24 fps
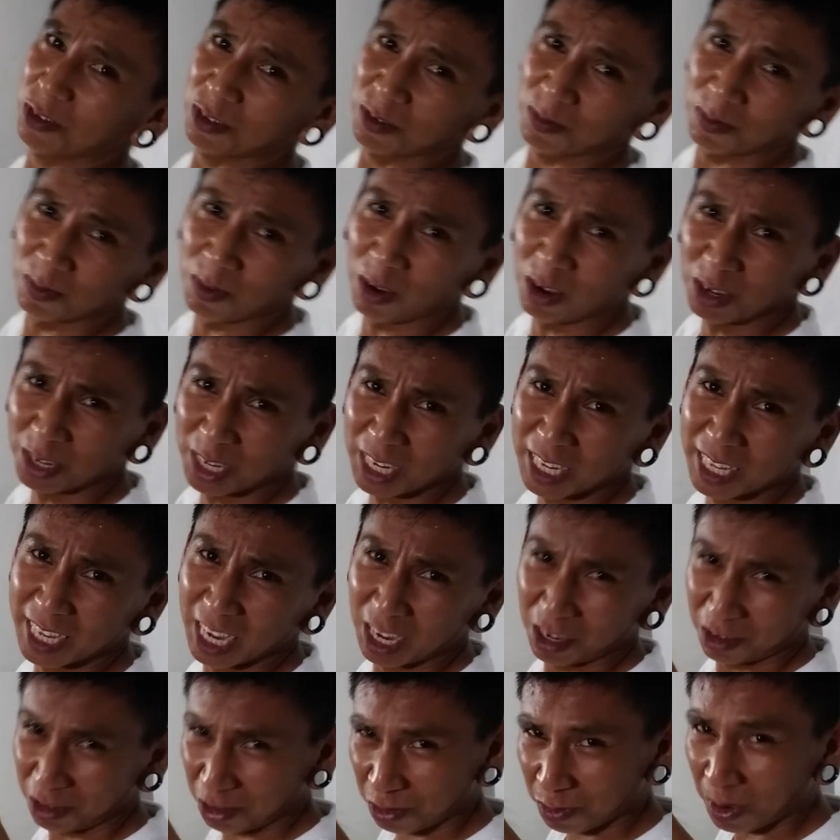small sticks I
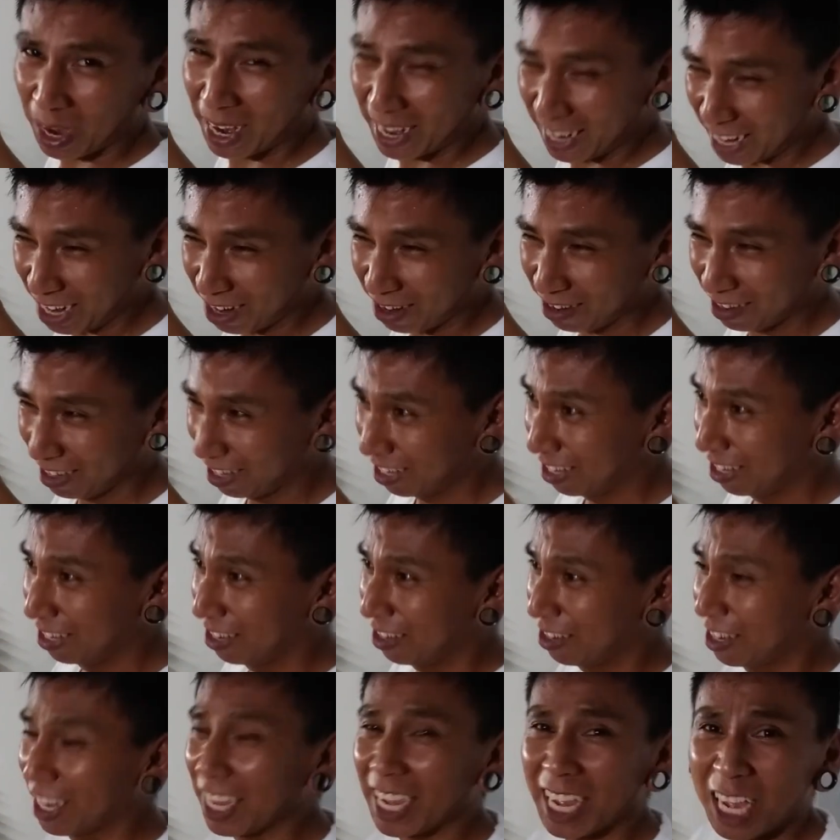use right now,
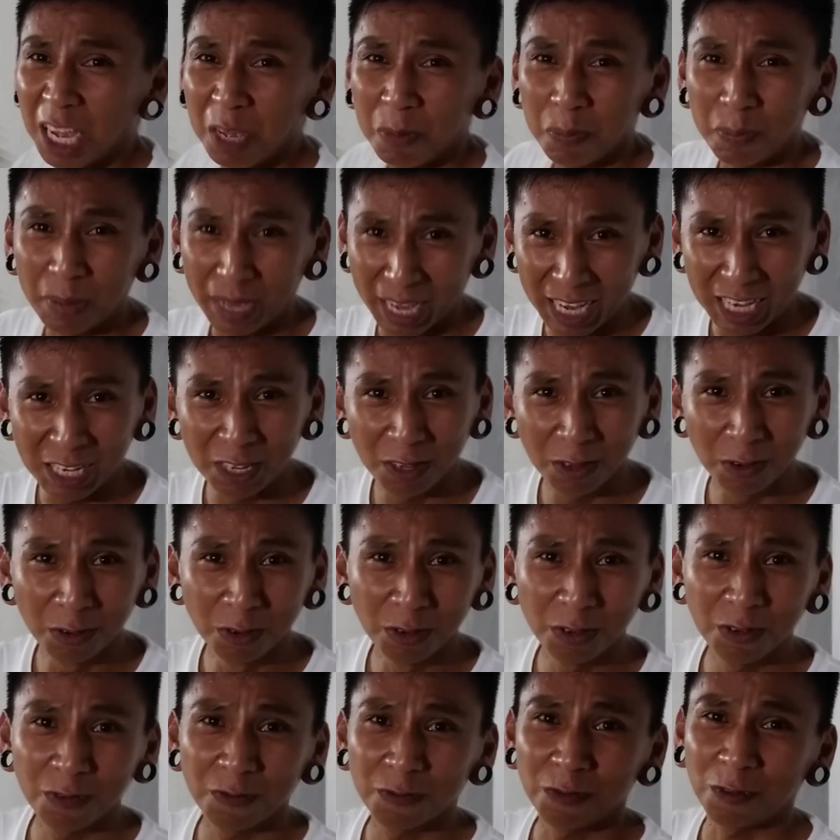8
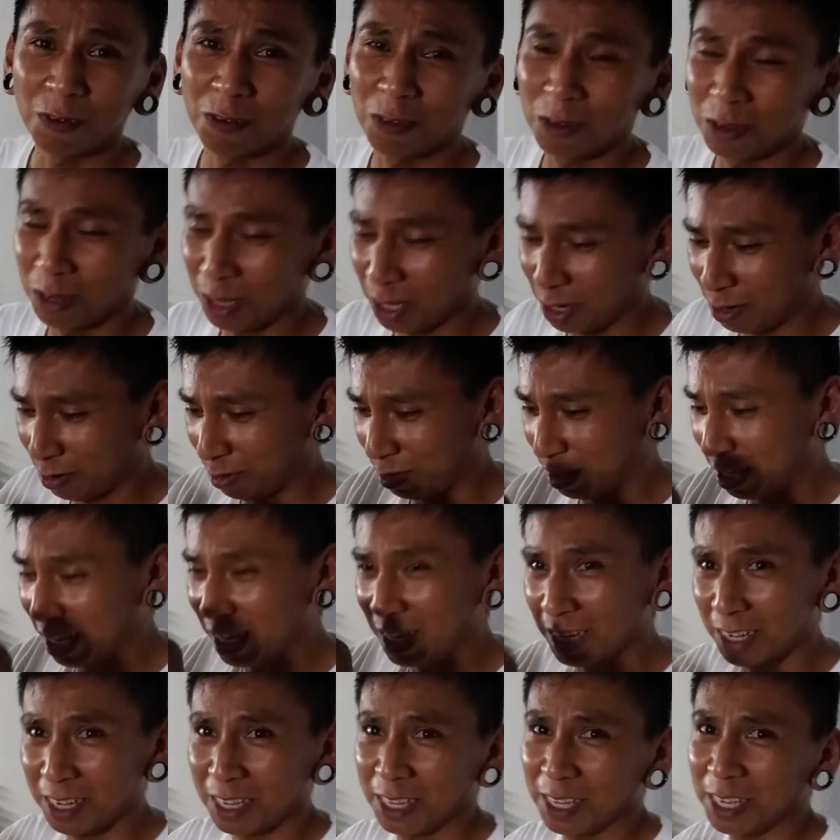pesos for those little things,
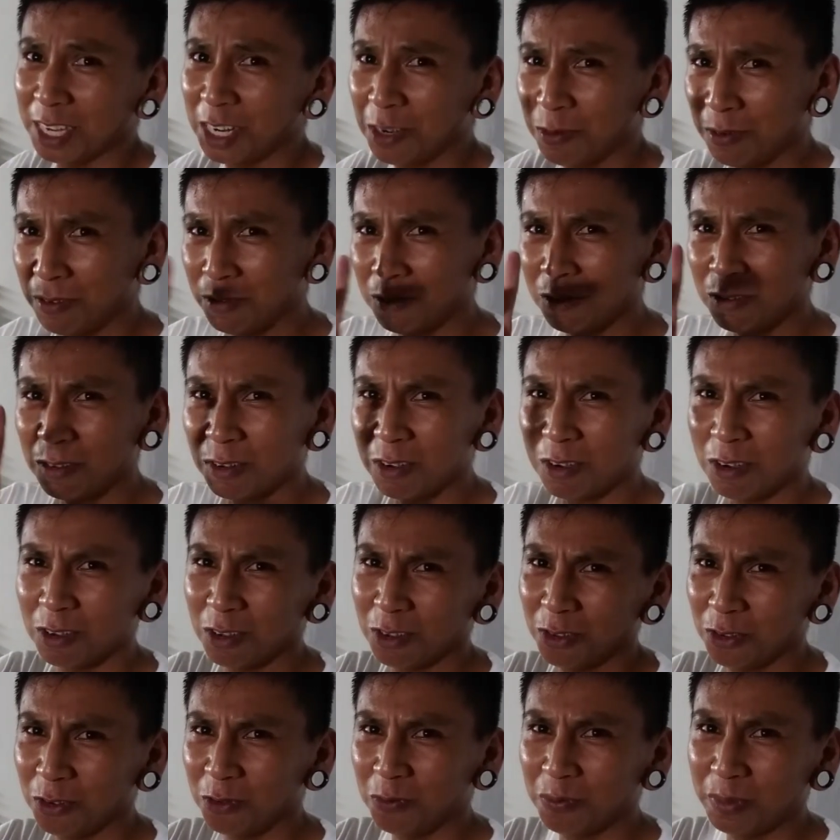because each one of those
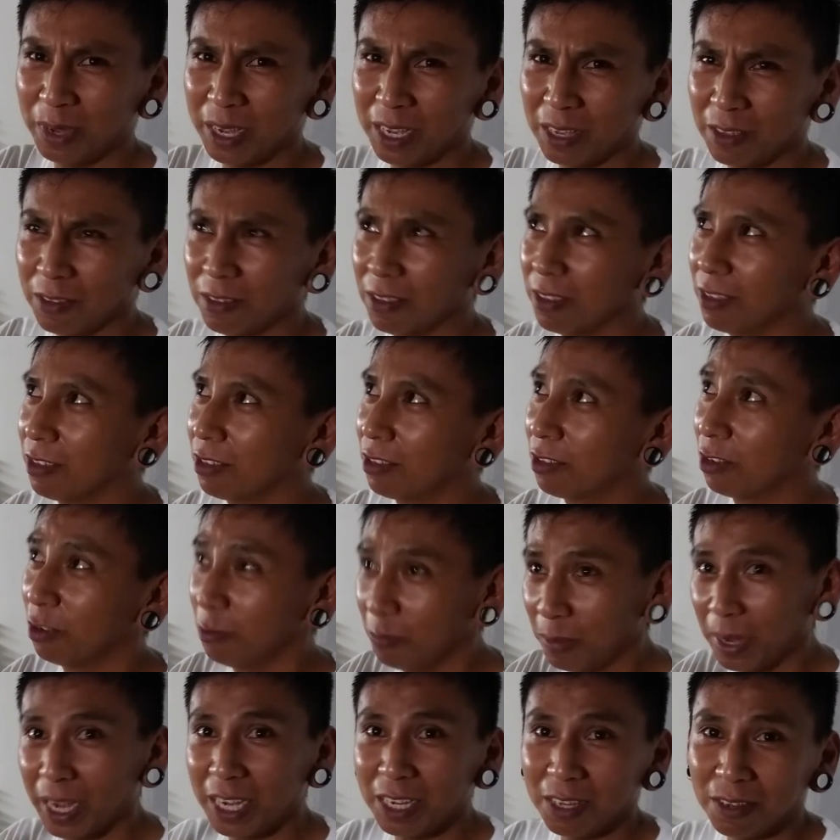costs 2
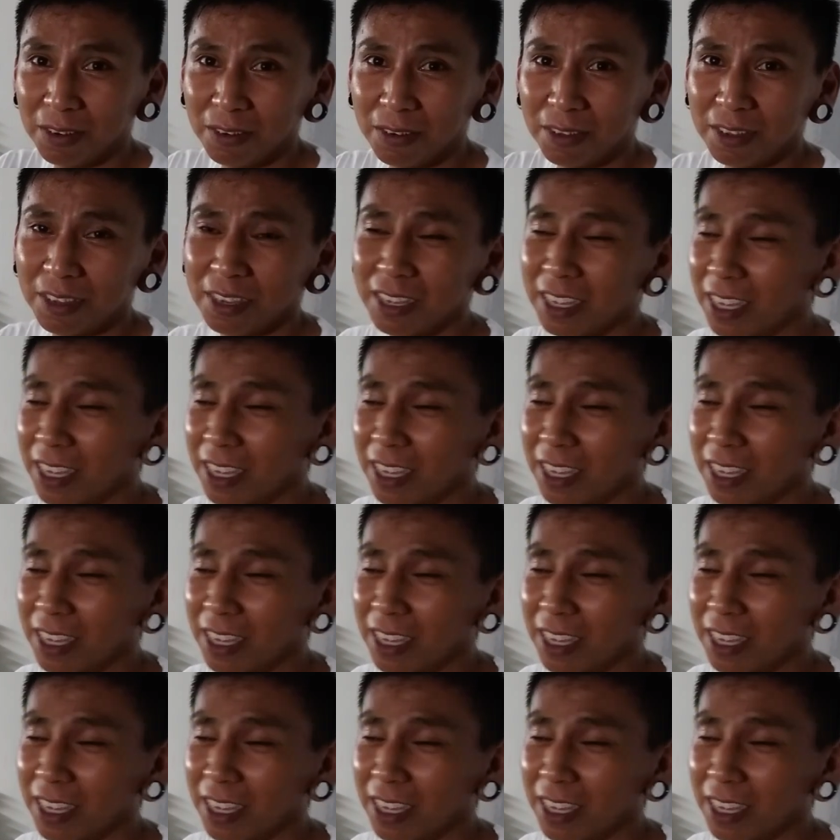pesos.